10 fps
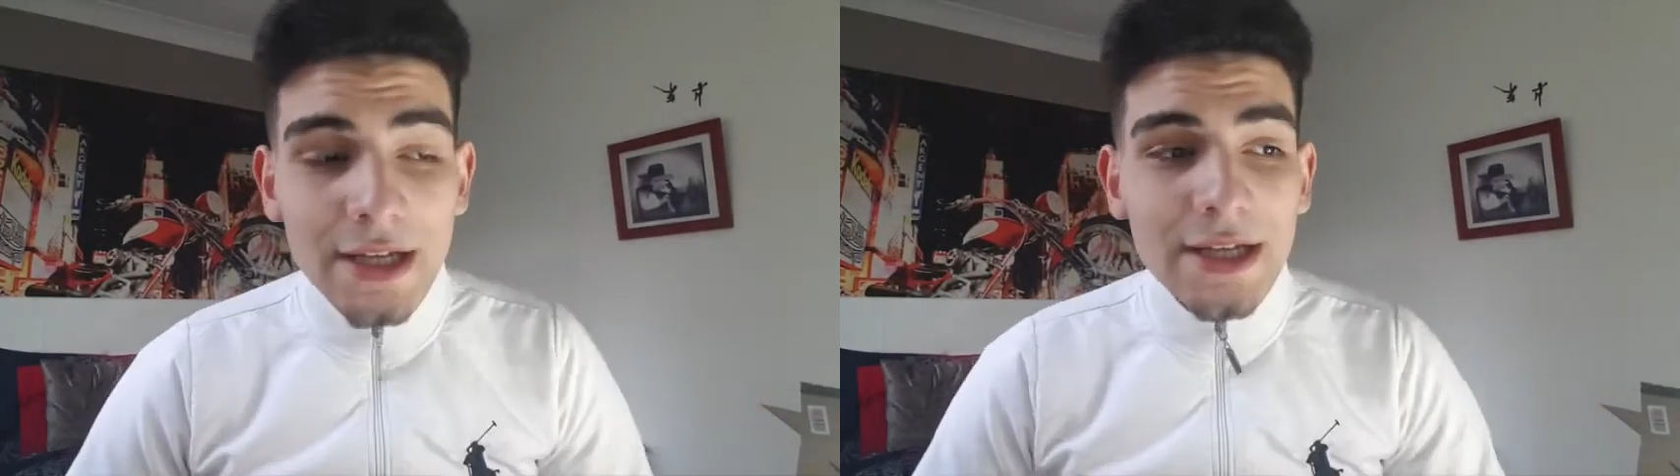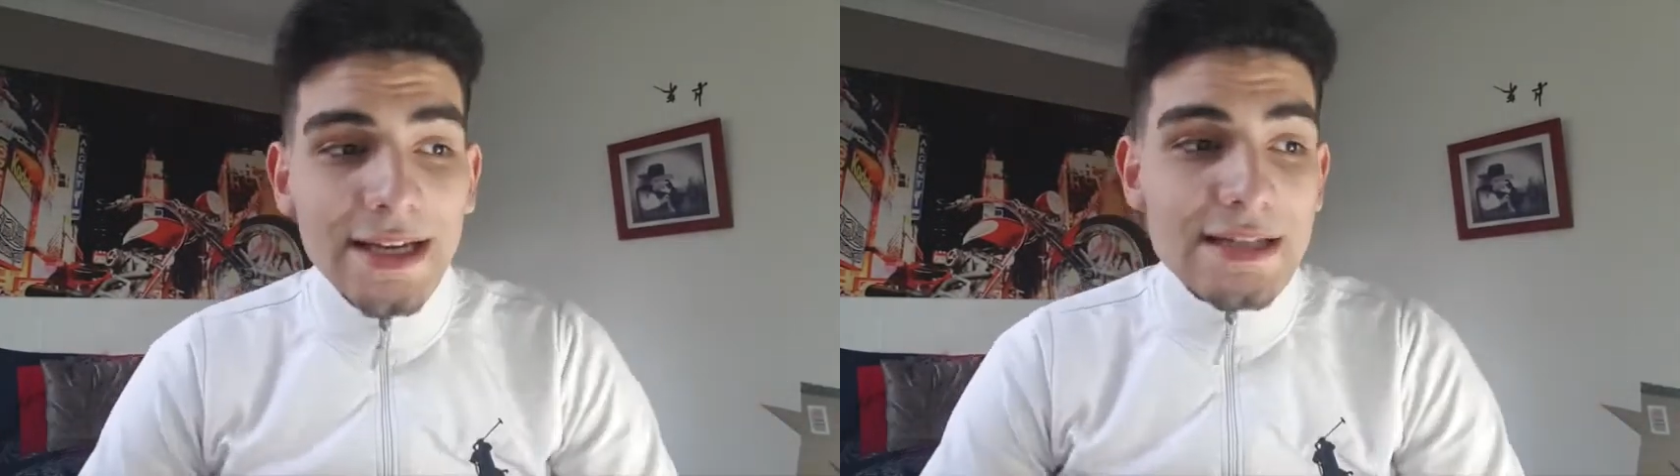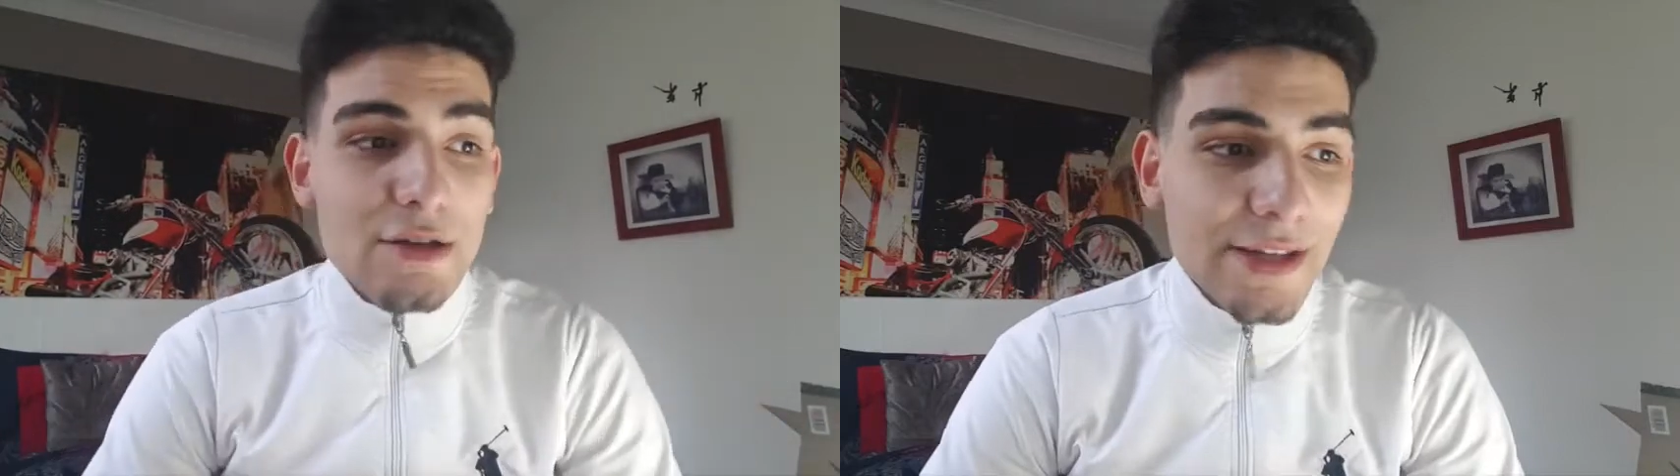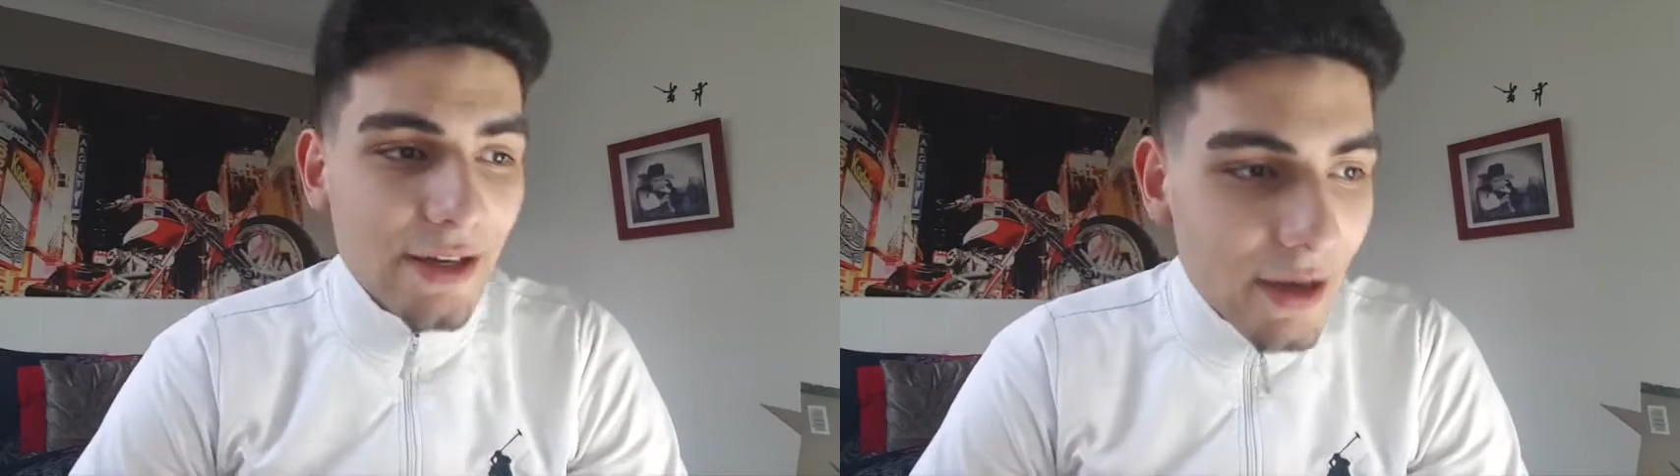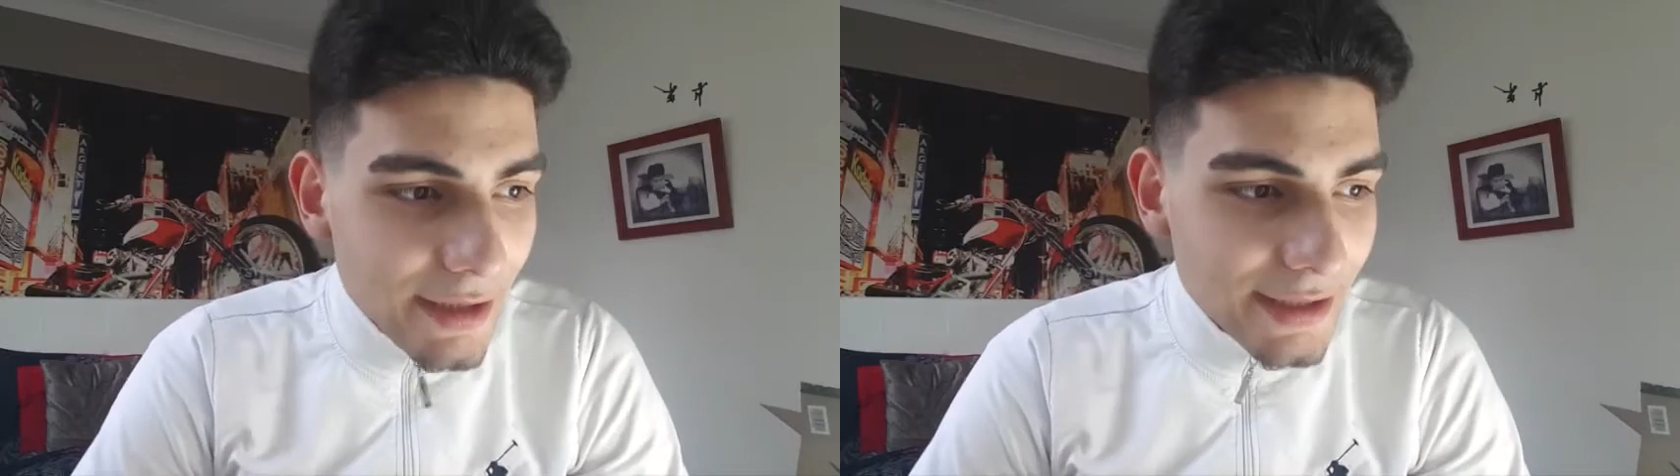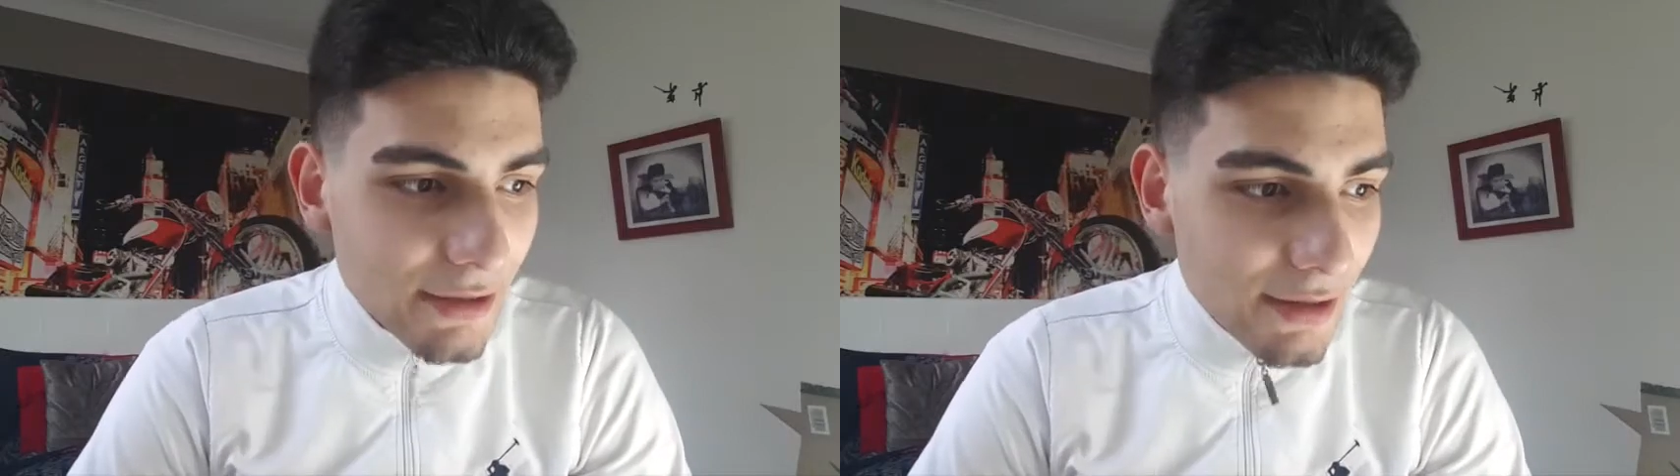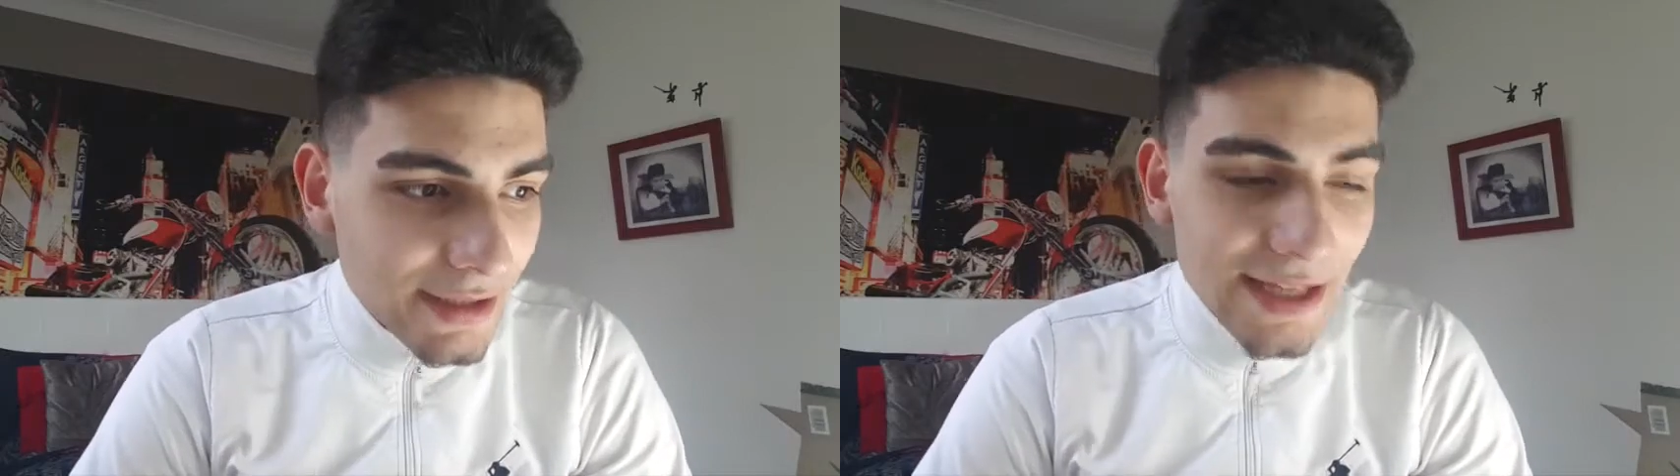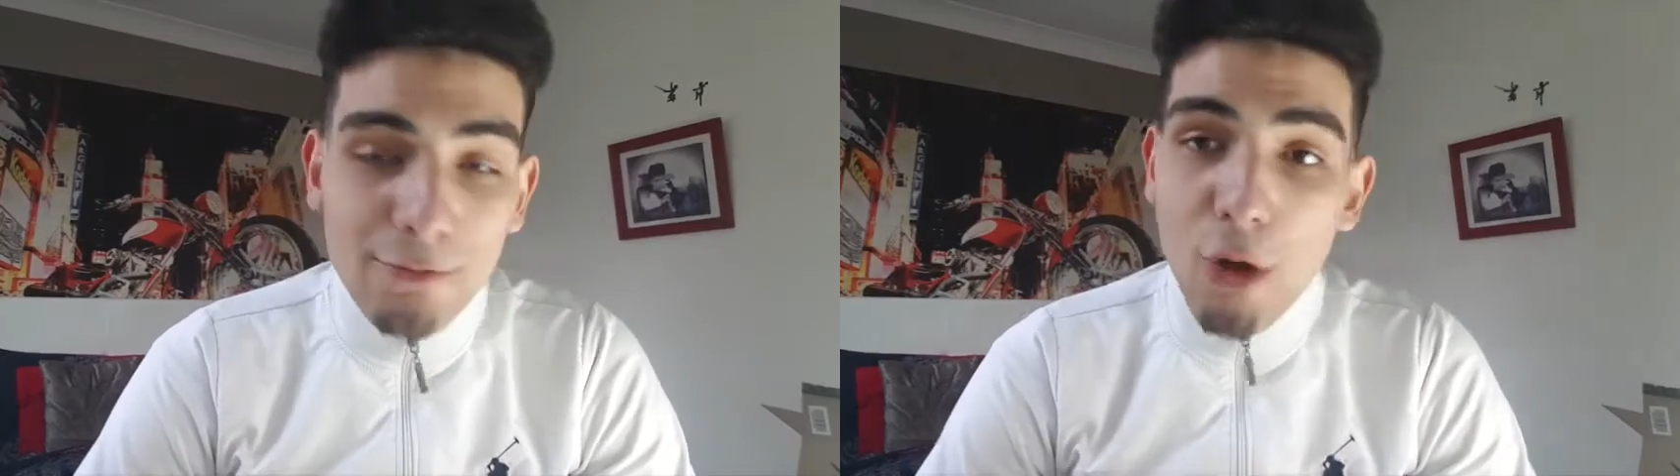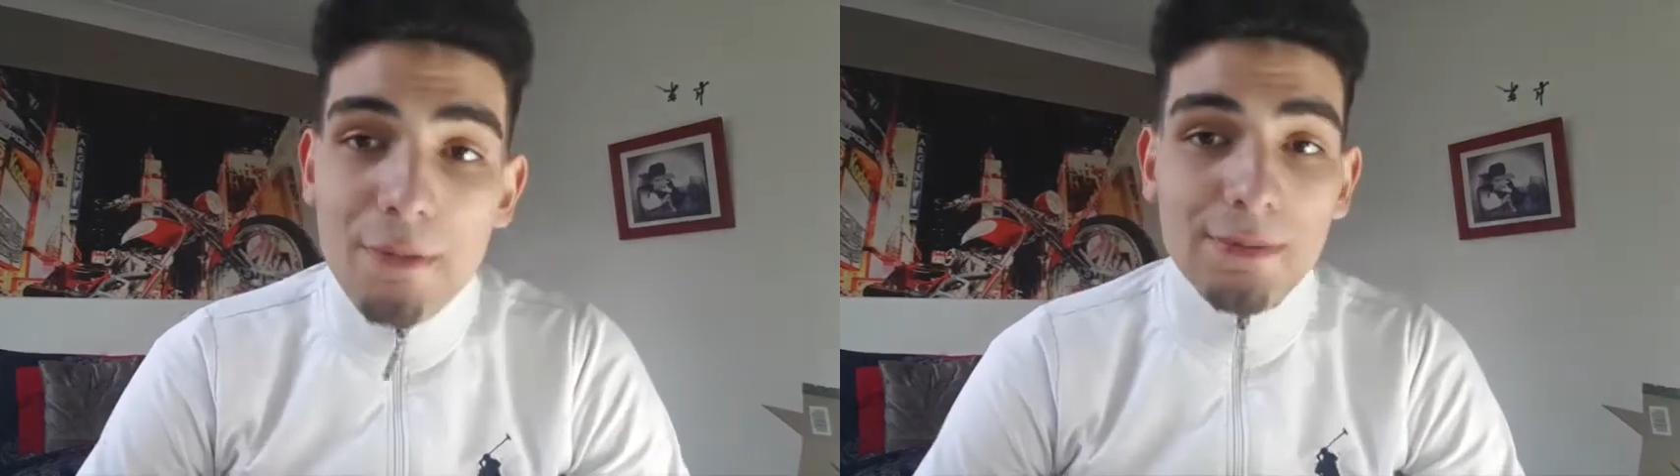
is looking highly likely it won't be